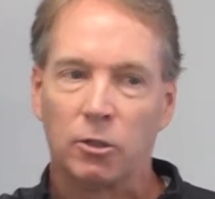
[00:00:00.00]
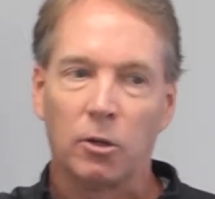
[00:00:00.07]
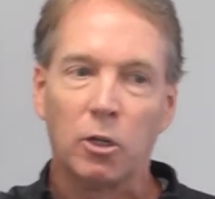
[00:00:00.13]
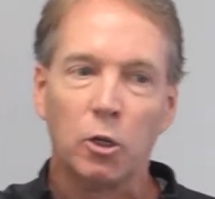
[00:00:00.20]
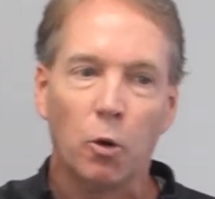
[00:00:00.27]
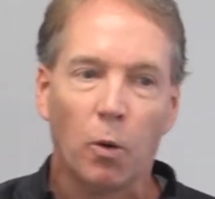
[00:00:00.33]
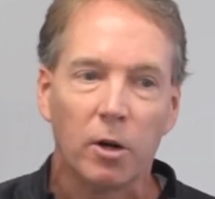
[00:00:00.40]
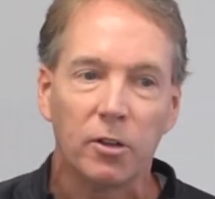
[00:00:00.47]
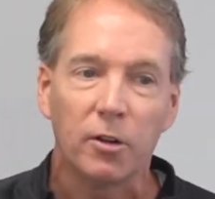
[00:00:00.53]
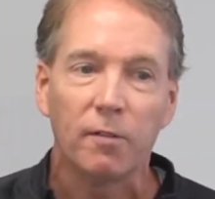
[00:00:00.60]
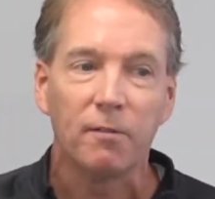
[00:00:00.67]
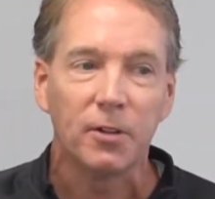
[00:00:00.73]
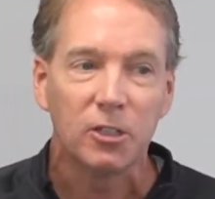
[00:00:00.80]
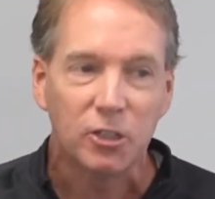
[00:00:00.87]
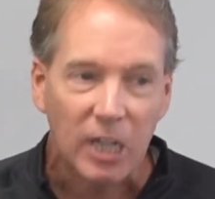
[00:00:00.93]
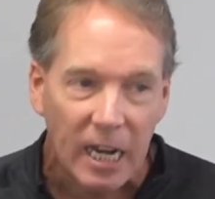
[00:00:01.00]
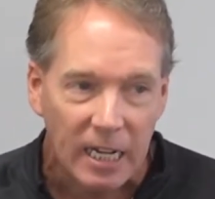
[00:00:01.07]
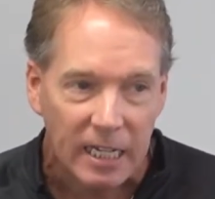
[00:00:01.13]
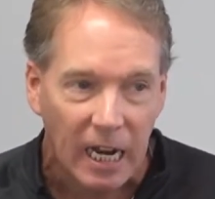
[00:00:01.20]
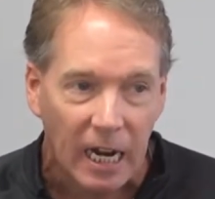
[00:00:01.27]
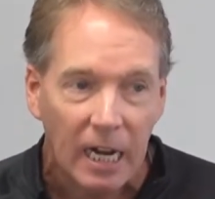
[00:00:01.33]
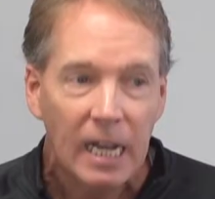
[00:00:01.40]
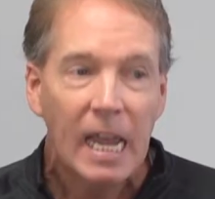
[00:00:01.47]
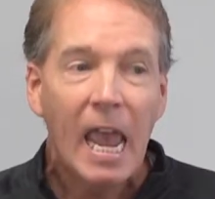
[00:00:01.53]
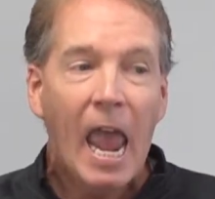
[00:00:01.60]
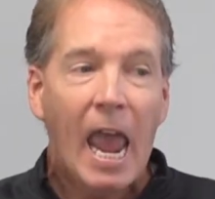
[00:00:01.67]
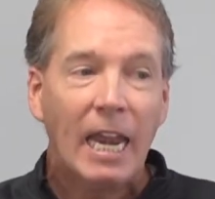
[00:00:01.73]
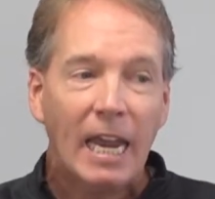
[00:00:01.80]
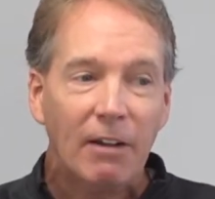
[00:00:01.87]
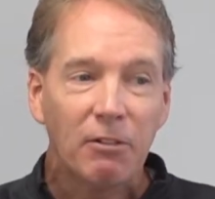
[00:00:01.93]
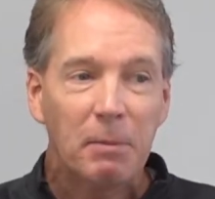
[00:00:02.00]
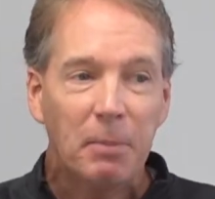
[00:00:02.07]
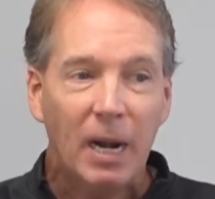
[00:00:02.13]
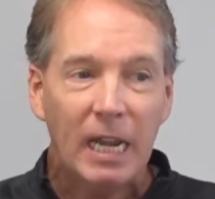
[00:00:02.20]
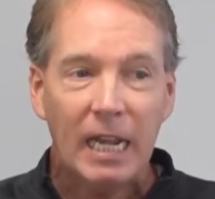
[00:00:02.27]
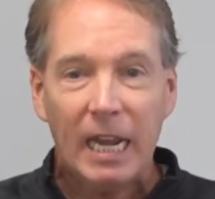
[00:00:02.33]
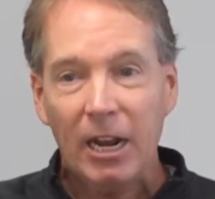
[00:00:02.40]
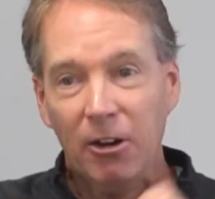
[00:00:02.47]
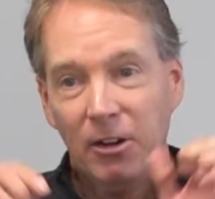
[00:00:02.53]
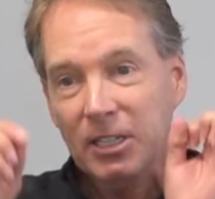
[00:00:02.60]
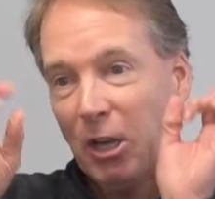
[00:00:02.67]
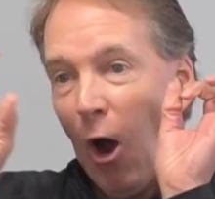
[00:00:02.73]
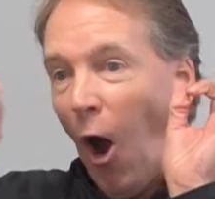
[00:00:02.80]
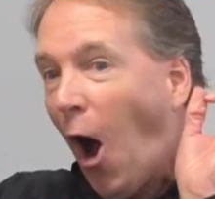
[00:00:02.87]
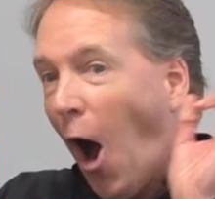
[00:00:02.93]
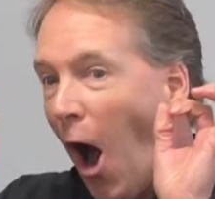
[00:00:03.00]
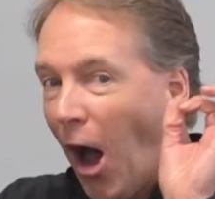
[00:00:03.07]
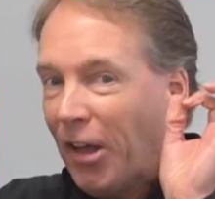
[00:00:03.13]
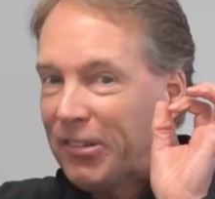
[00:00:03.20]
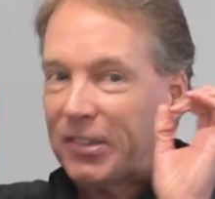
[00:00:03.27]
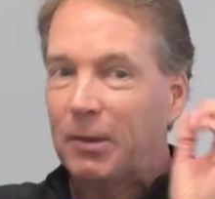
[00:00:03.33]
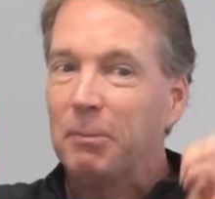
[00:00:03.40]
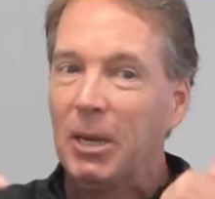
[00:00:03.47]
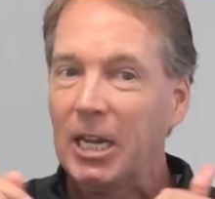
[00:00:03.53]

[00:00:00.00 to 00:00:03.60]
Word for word: You're in Northern Virginia, and everybody here is awesome,